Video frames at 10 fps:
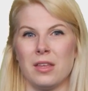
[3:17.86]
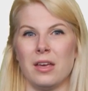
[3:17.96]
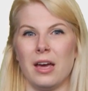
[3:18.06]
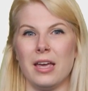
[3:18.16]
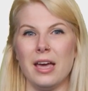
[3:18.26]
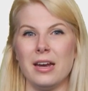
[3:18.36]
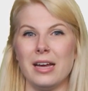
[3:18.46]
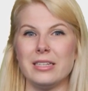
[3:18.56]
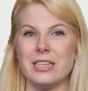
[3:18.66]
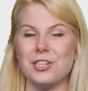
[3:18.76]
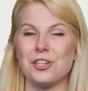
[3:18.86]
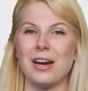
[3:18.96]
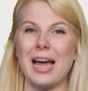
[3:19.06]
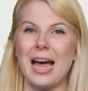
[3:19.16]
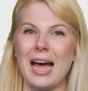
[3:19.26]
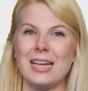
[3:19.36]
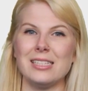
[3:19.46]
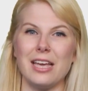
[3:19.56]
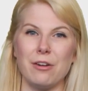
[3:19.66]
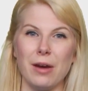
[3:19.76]
Again, a teacher has
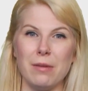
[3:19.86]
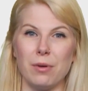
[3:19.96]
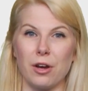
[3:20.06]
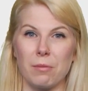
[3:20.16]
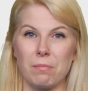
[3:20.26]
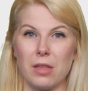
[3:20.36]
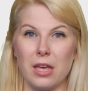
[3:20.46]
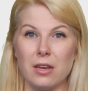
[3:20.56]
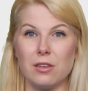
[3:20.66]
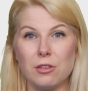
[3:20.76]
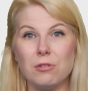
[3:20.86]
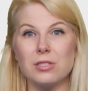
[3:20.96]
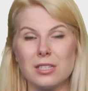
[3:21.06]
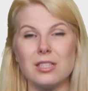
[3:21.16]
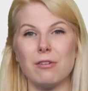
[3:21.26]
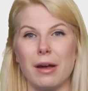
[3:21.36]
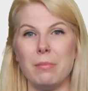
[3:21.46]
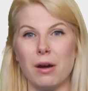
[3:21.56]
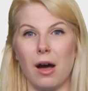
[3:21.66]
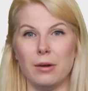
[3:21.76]
a gradebook. It uses the
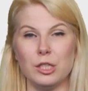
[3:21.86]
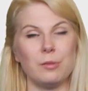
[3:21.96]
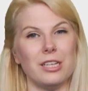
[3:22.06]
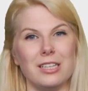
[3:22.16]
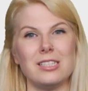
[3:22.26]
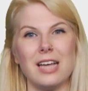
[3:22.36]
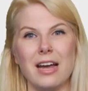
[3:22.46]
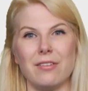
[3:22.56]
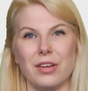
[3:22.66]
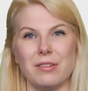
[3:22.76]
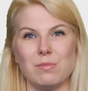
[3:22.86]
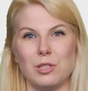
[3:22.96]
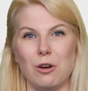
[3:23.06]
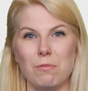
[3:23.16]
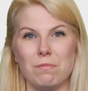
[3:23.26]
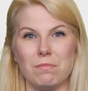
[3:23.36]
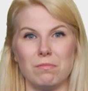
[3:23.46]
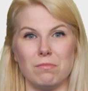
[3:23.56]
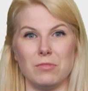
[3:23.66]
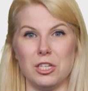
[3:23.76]
gradebook object inside of it. So
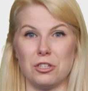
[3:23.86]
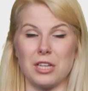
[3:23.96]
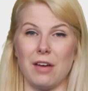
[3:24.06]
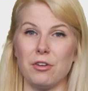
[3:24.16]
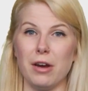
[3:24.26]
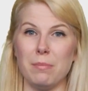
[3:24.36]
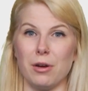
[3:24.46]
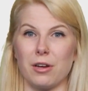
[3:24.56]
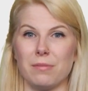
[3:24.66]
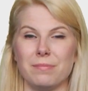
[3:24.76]
teachers have a gradebook.